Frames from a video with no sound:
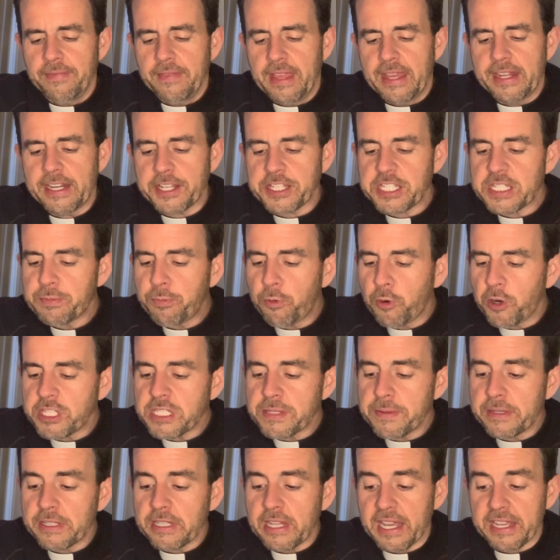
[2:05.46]
An
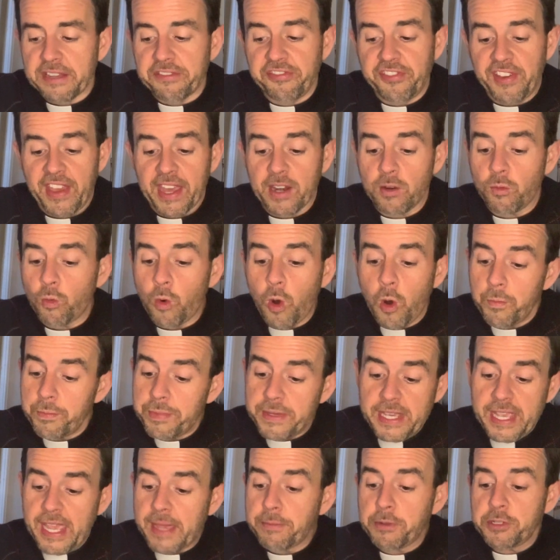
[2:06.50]
unsportsmanlike fan won't
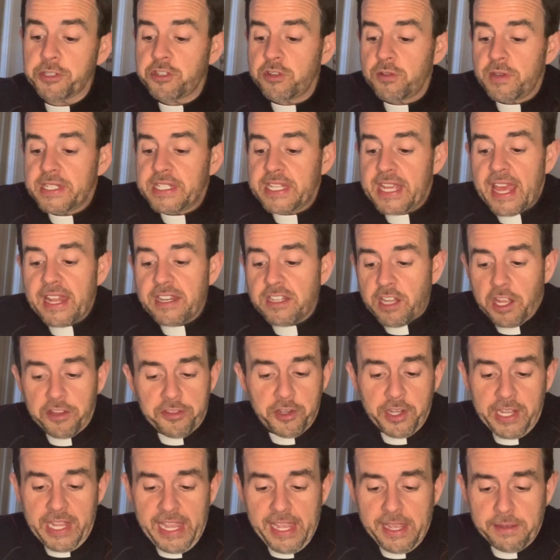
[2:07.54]
be able to attend
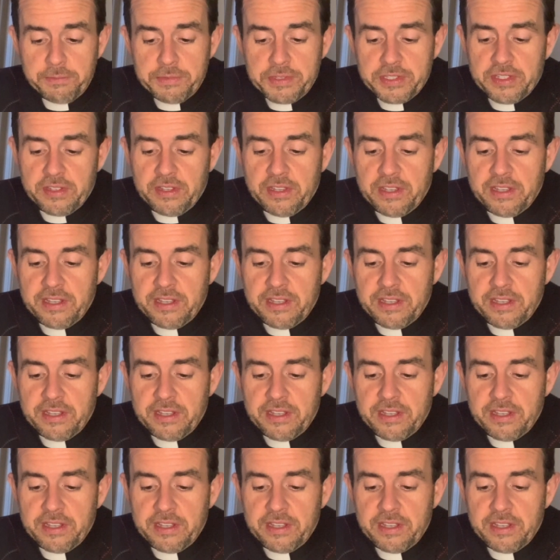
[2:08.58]
other games.